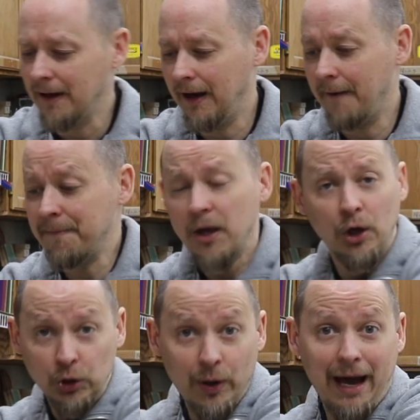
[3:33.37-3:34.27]
Um,
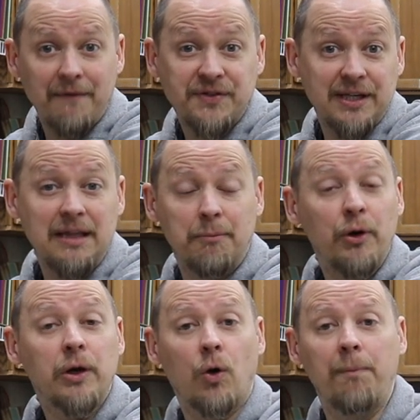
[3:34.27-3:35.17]
you have seen the
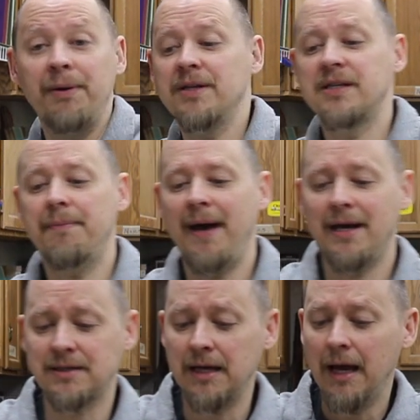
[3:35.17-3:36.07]
Marine Corps pins in the past.